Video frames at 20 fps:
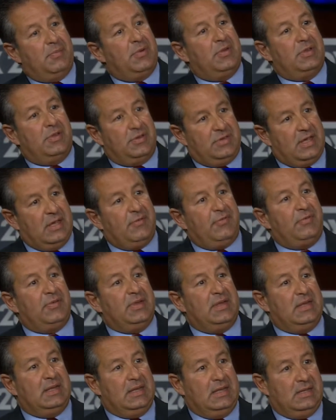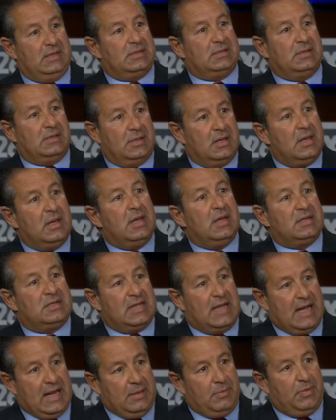But you definitely need to
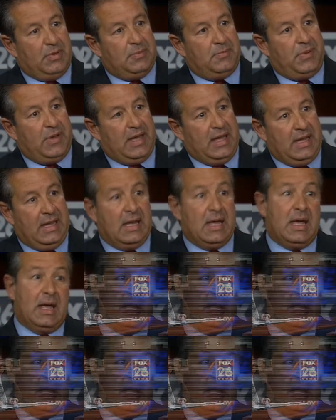timely pay.